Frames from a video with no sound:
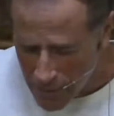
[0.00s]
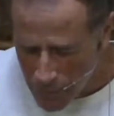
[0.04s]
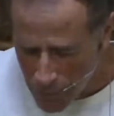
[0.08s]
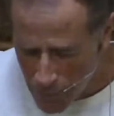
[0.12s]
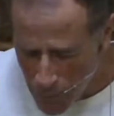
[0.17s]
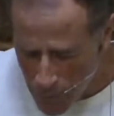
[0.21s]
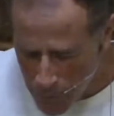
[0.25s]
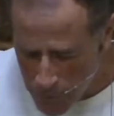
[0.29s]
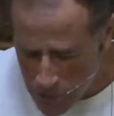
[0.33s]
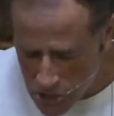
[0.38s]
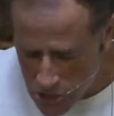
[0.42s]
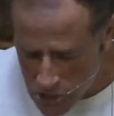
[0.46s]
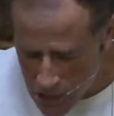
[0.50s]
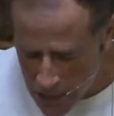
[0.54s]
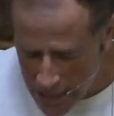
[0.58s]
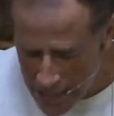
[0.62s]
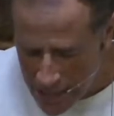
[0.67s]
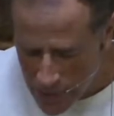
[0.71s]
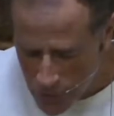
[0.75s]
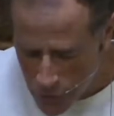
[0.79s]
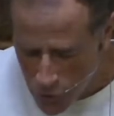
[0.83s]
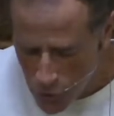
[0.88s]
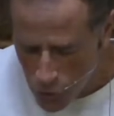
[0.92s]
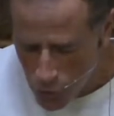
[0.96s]
We would
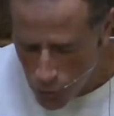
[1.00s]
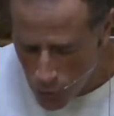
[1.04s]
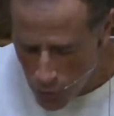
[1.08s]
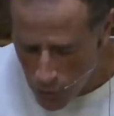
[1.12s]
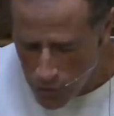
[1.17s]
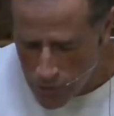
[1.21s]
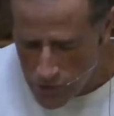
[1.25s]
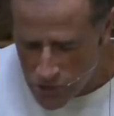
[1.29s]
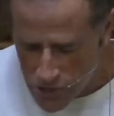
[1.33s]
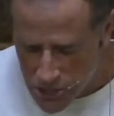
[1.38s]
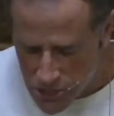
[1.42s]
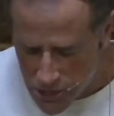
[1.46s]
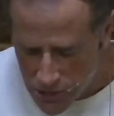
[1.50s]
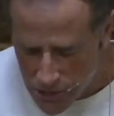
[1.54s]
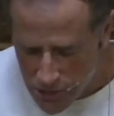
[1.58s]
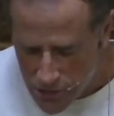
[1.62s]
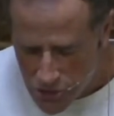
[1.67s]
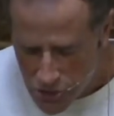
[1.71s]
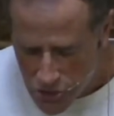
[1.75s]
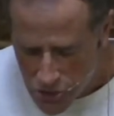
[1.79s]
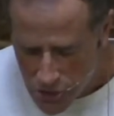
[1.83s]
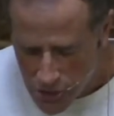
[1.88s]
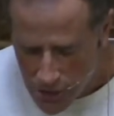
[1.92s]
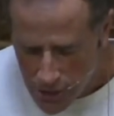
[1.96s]
take your word
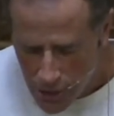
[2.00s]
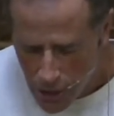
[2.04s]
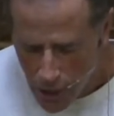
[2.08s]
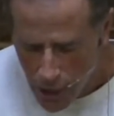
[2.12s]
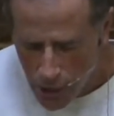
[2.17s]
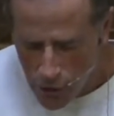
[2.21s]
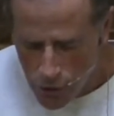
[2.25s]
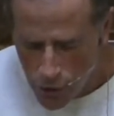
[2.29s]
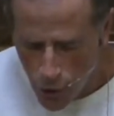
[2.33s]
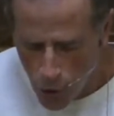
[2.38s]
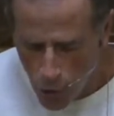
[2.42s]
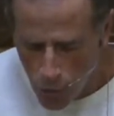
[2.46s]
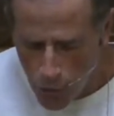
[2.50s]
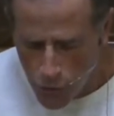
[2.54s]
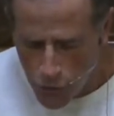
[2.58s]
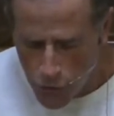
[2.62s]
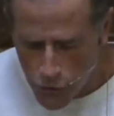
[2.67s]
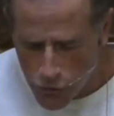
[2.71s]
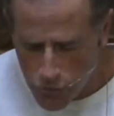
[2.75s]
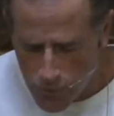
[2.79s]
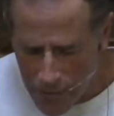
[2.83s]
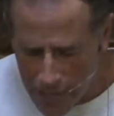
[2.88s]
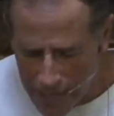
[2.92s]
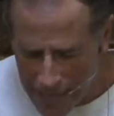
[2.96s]
seriously, know
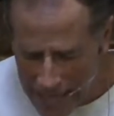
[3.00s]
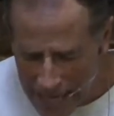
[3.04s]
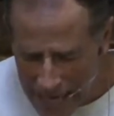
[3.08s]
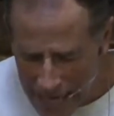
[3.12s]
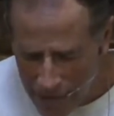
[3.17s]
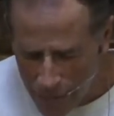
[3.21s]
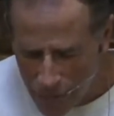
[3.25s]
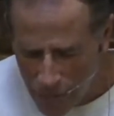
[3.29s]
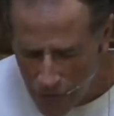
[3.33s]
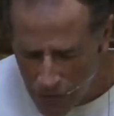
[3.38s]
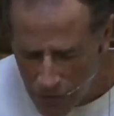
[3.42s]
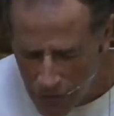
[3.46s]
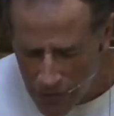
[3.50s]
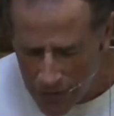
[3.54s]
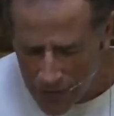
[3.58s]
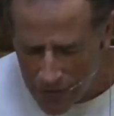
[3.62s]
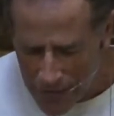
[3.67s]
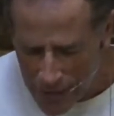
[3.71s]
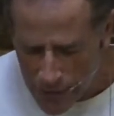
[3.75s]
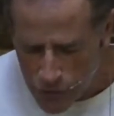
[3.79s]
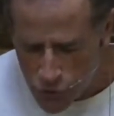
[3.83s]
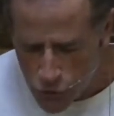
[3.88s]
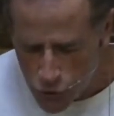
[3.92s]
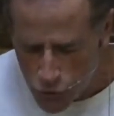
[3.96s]
that you meant
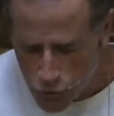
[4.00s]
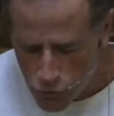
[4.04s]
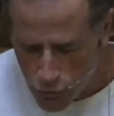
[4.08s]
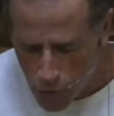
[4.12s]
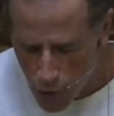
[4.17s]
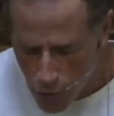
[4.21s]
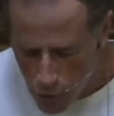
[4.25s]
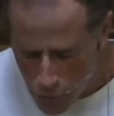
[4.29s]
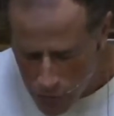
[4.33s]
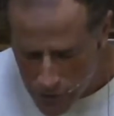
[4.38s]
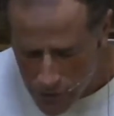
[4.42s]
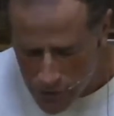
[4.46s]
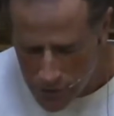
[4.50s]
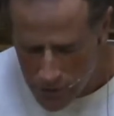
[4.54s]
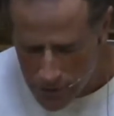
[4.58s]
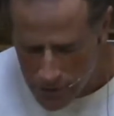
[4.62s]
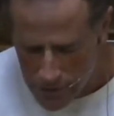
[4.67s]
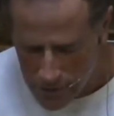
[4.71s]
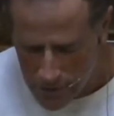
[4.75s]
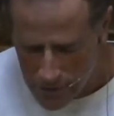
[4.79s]
everything that you wrote,